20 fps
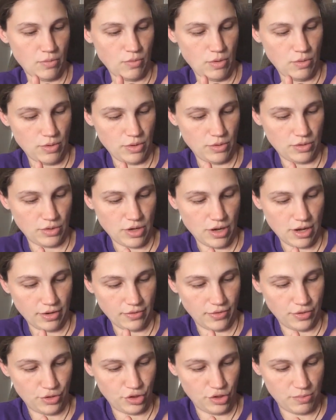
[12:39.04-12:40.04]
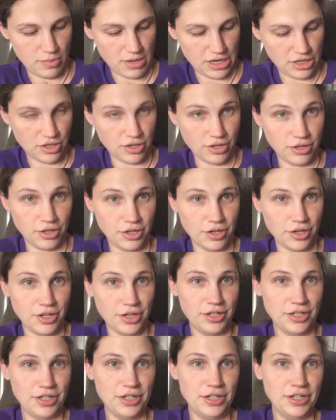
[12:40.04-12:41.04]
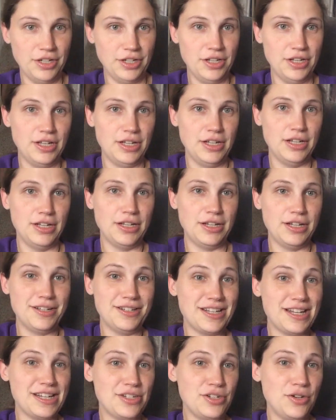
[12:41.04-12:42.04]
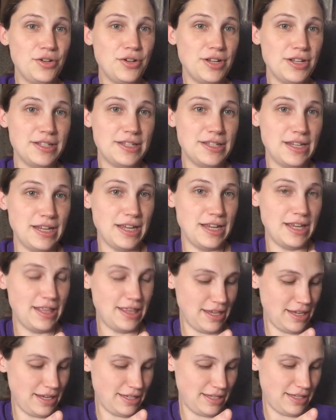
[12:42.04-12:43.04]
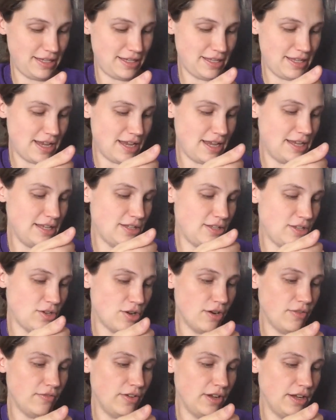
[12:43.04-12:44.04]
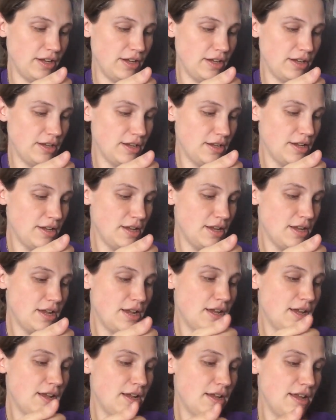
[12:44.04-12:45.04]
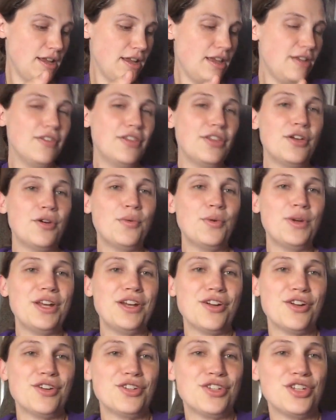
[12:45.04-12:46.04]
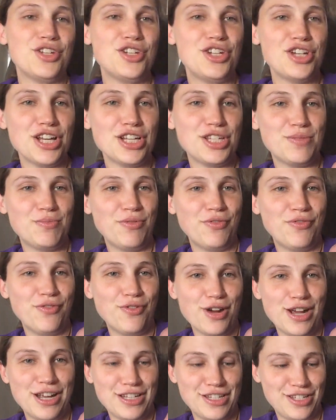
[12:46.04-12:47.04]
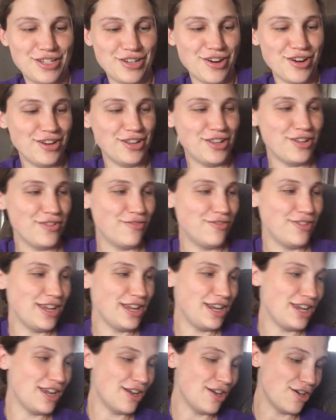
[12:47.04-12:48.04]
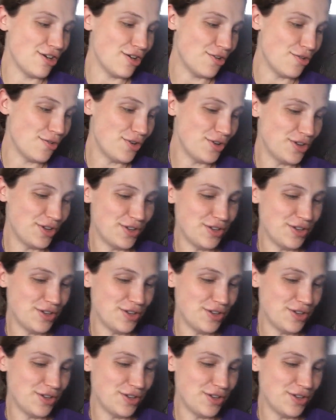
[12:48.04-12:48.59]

We won't talk for too much longer. Because as you can see, he thinks that he's starving. Even though we nursed just before I started the video.